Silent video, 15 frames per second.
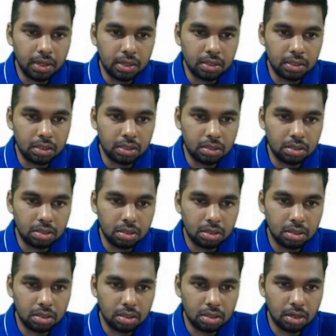is
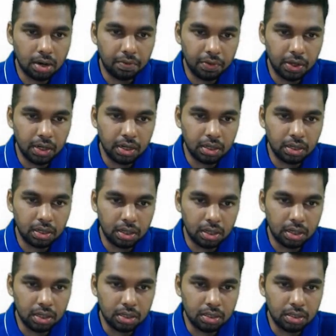convenient here.